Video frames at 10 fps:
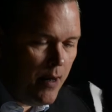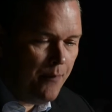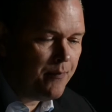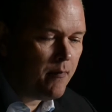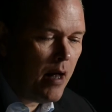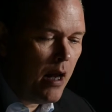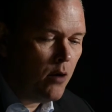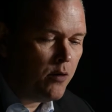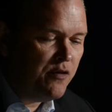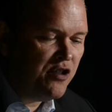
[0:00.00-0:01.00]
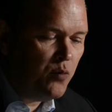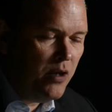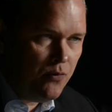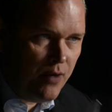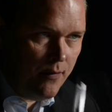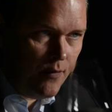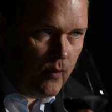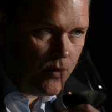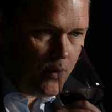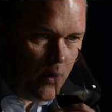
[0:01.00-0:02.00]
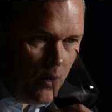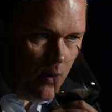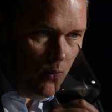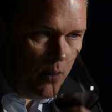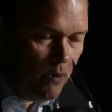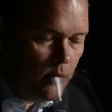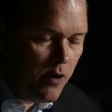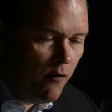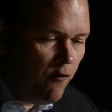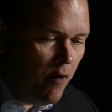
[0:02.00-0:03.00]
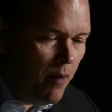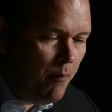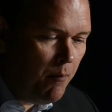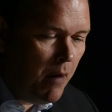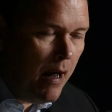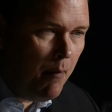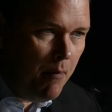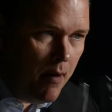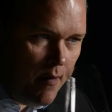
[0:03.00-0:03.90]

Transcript: a lot of sweet red fruit with notes of plum,